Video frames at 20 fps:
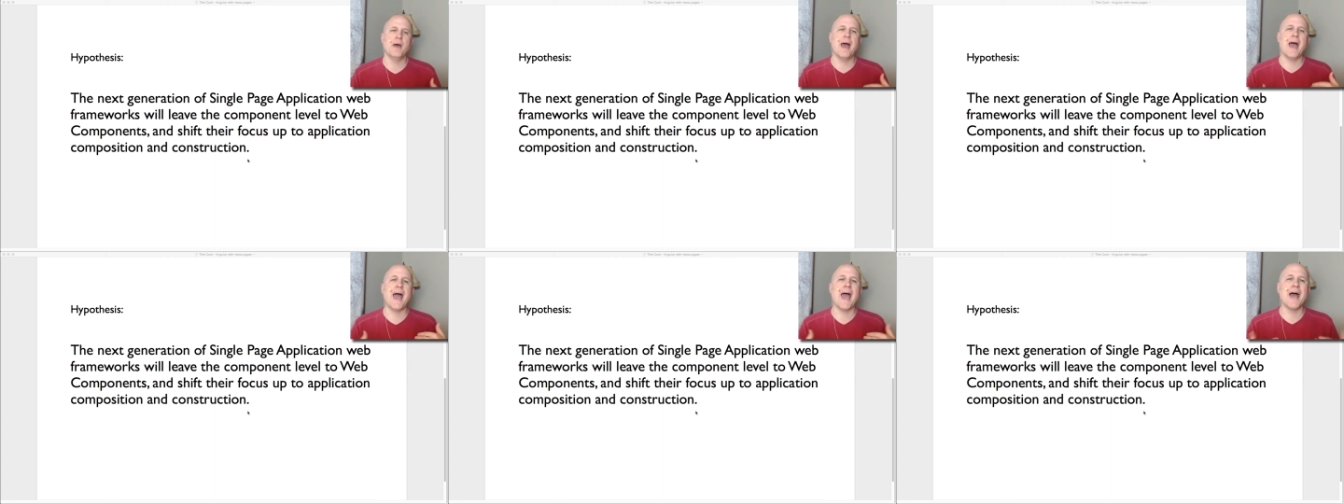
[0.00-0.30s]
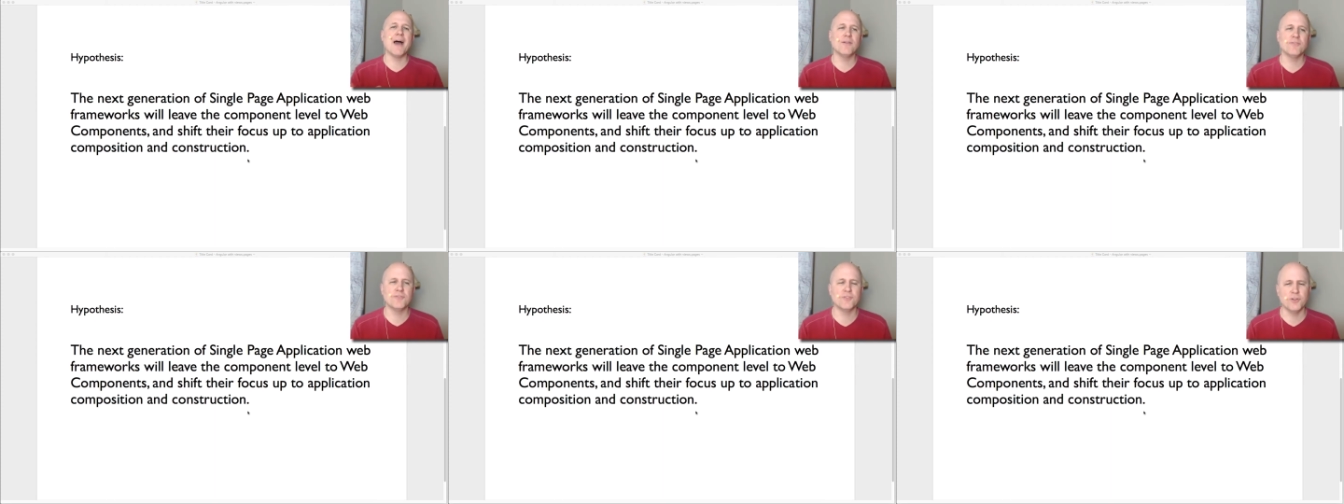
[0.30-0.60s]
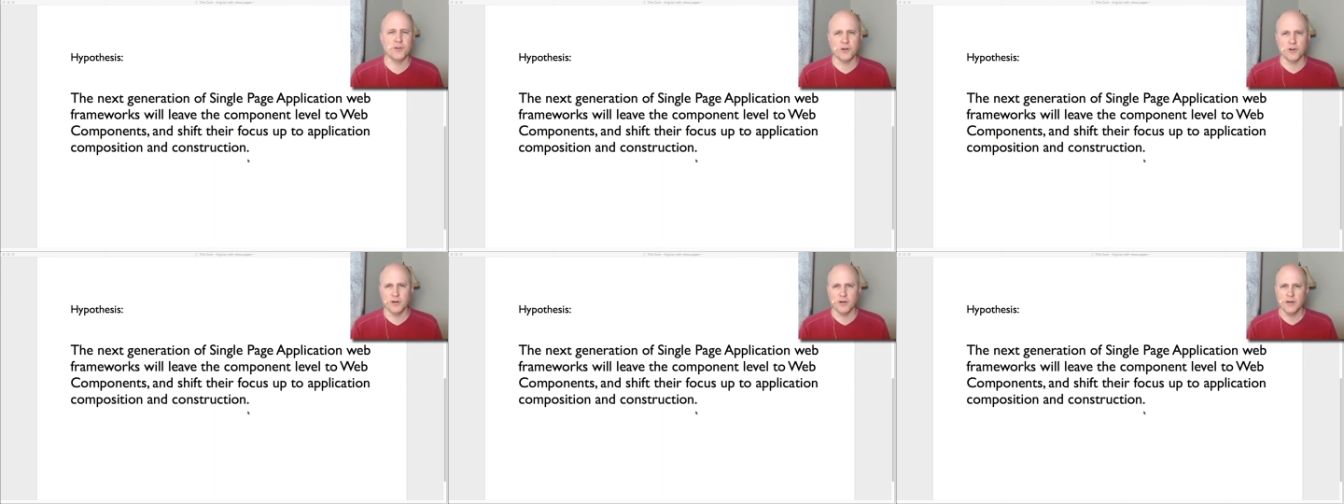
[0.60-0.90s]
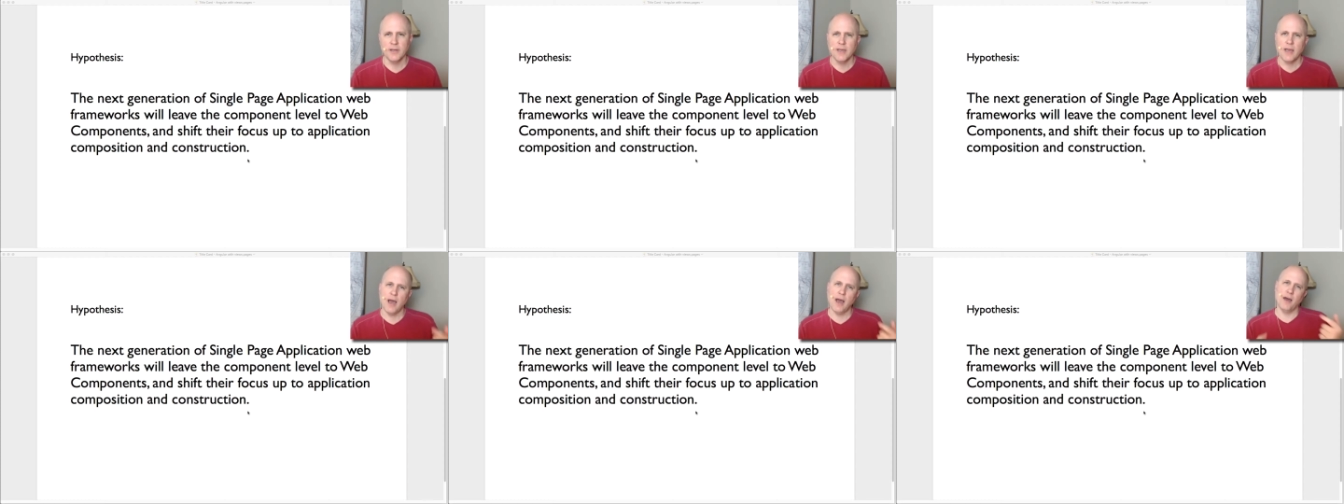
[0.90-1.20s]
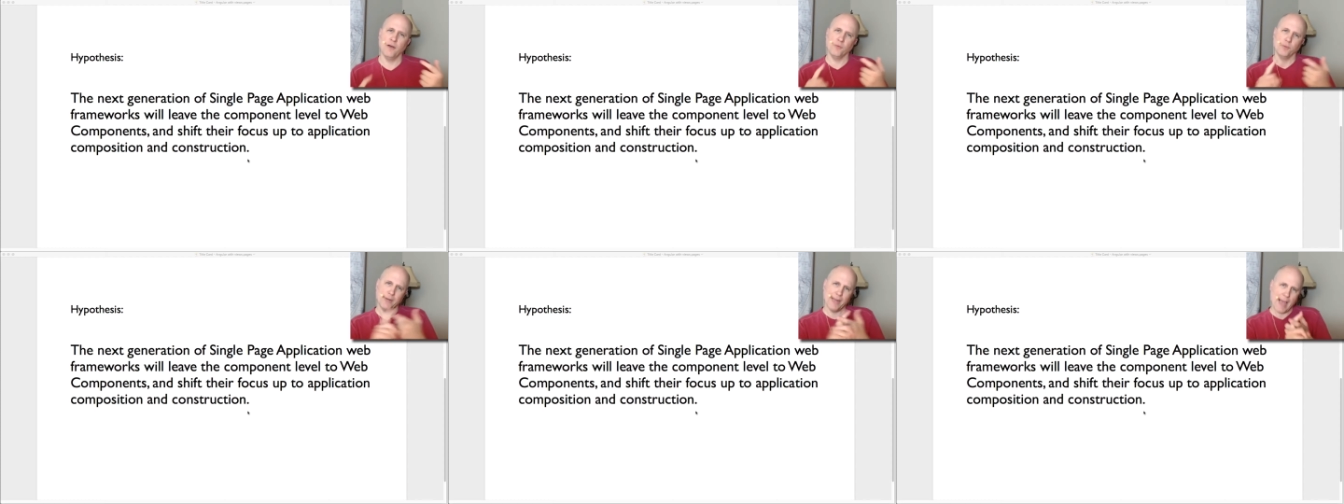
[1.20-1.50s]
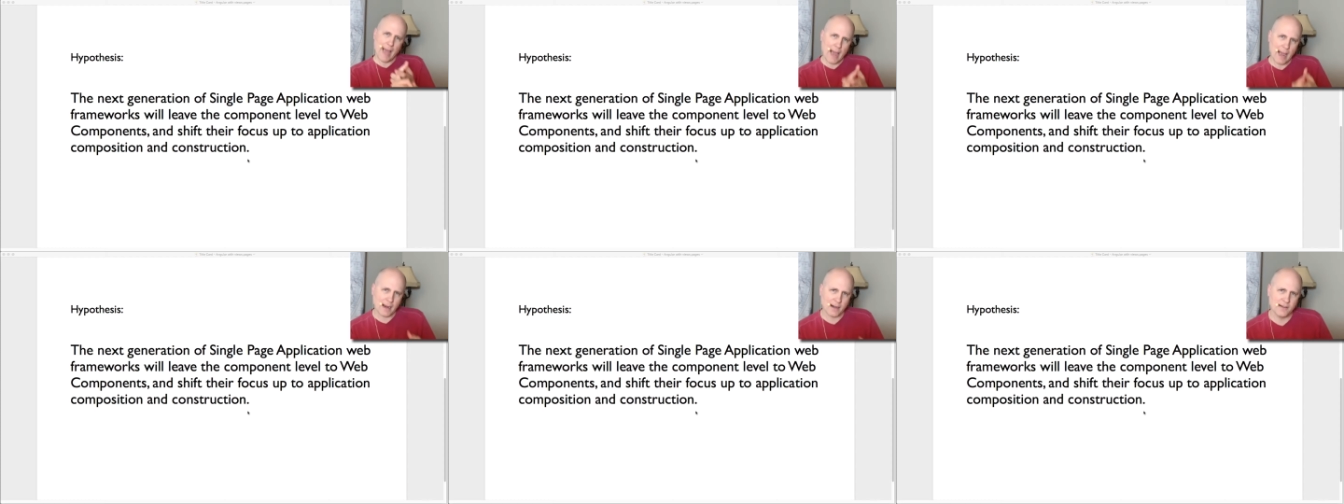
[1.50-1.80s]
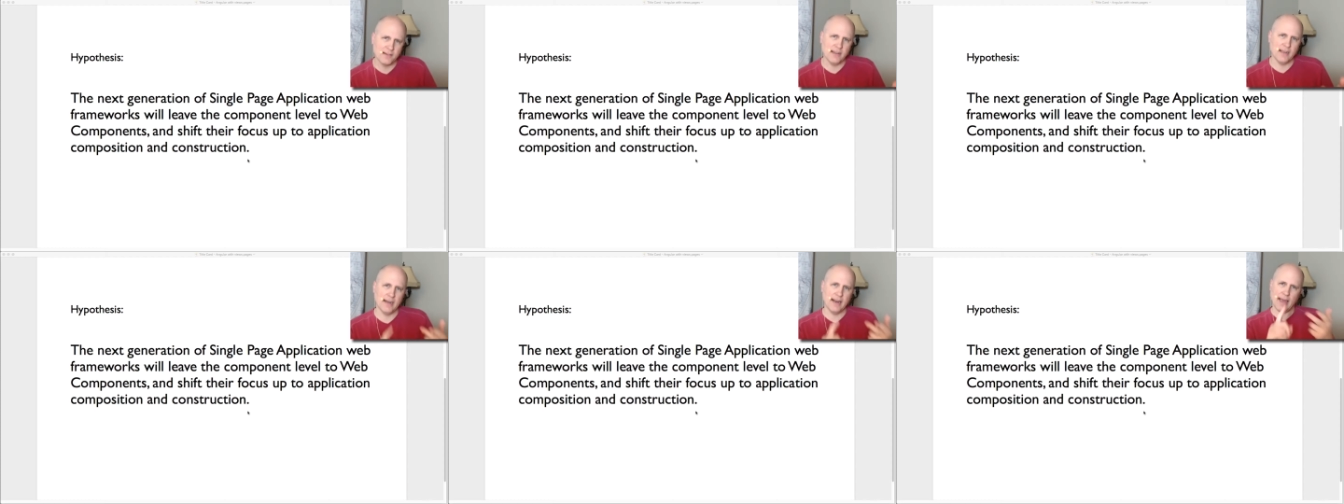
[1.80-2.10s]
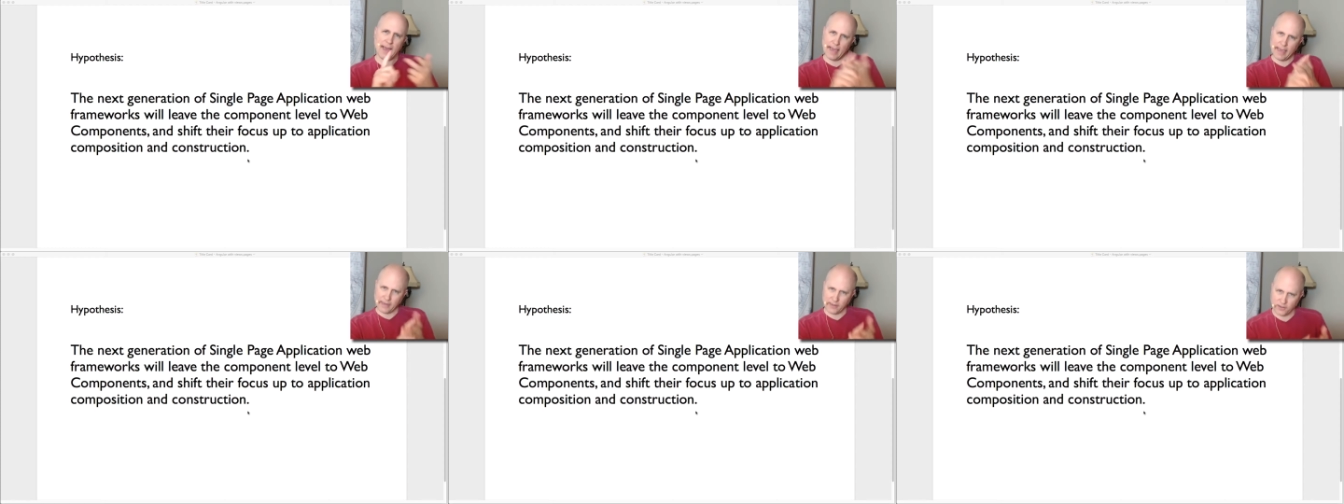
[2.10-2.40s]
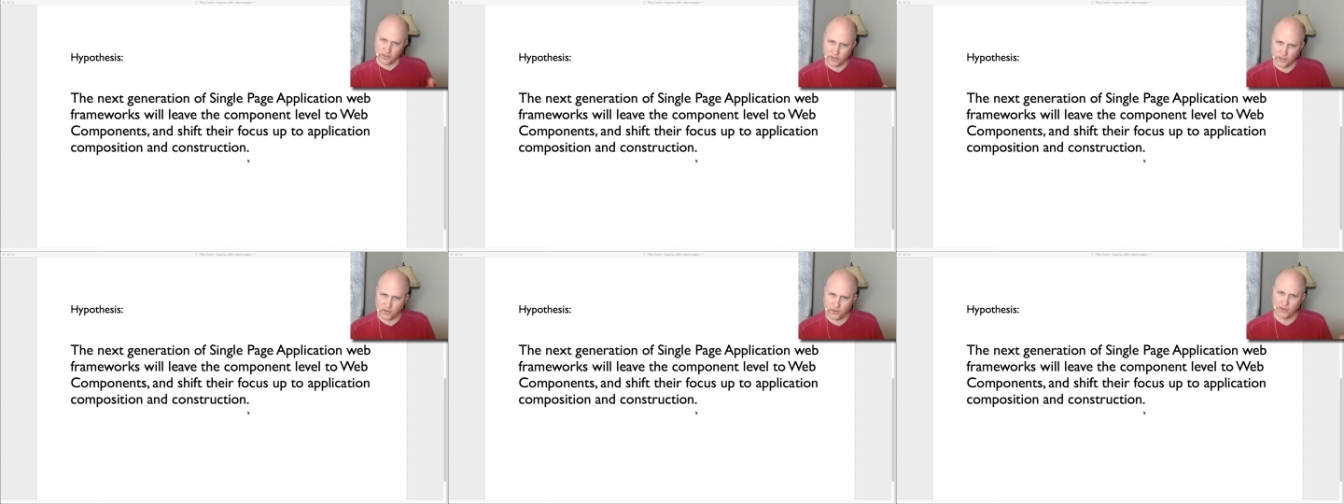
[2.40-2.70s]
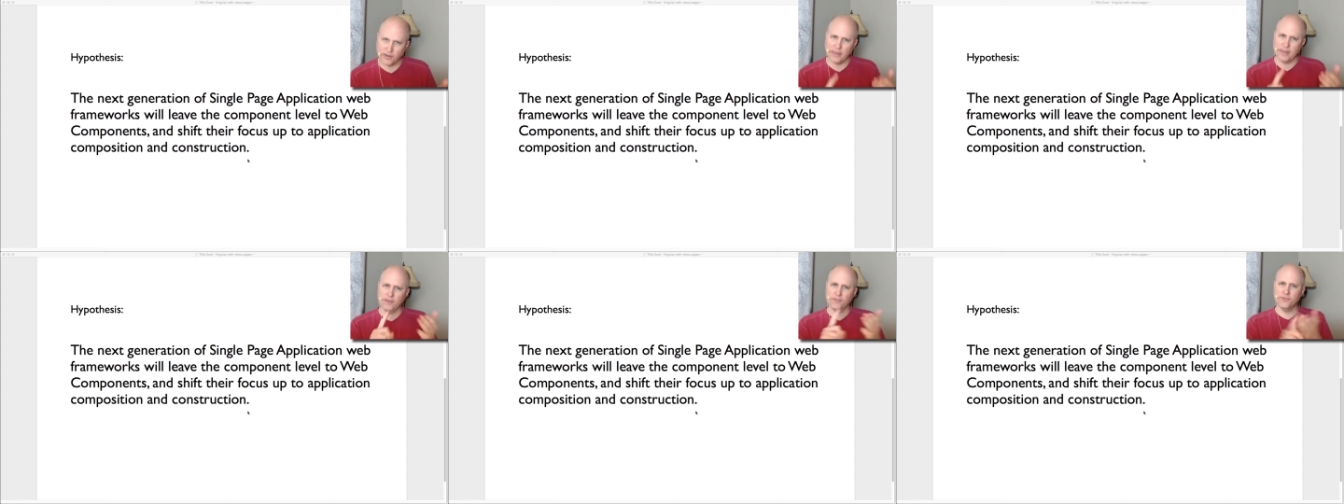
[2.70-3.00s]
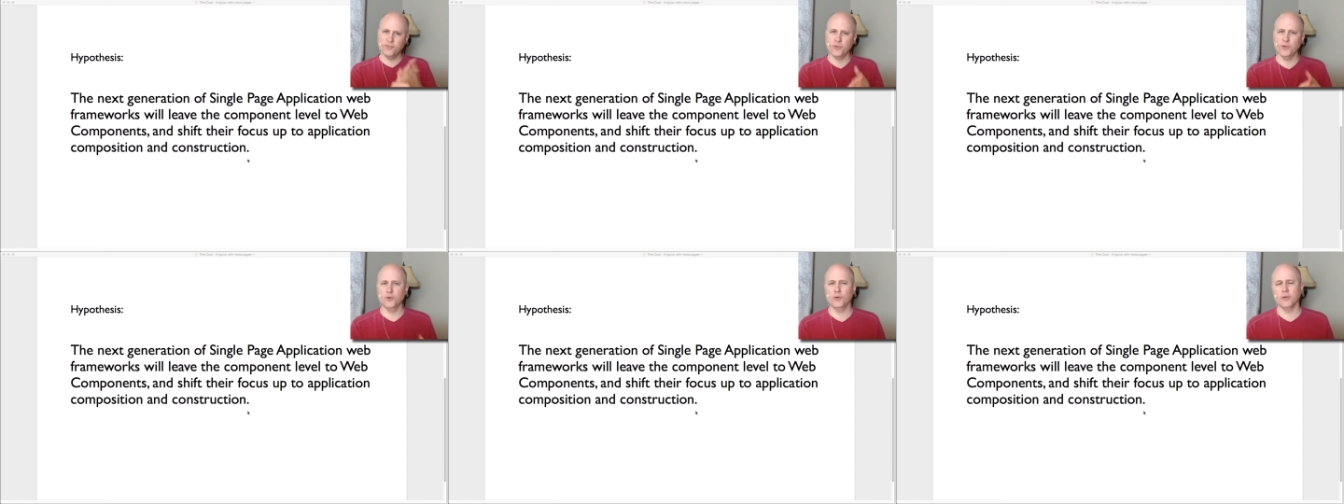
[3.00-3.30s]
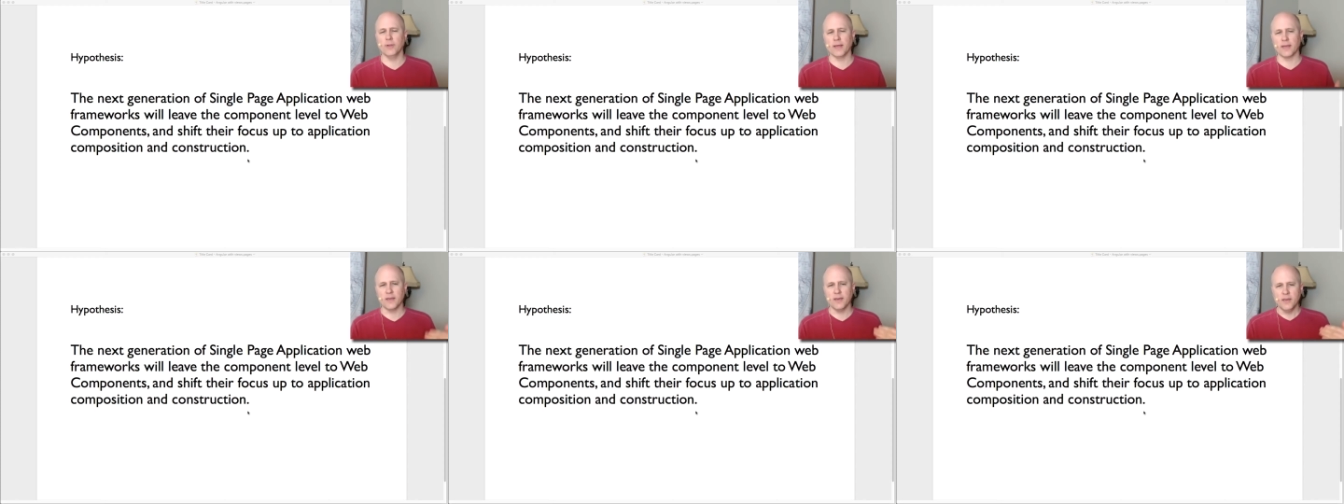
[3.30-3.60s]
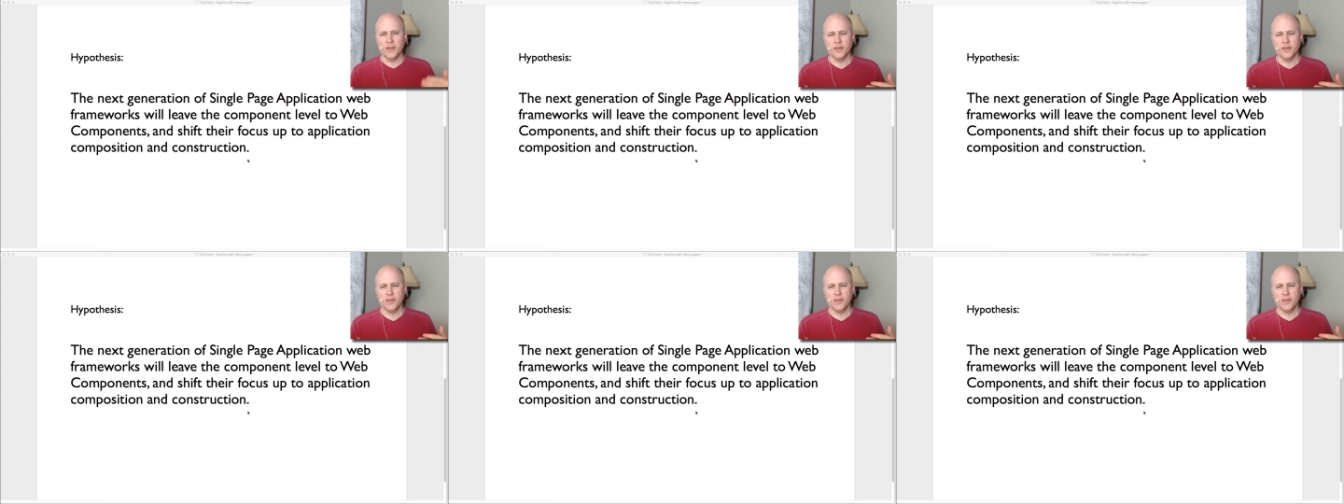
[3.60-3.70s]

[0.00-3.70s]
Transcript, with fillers: after uh, React and Angular and Vue, like,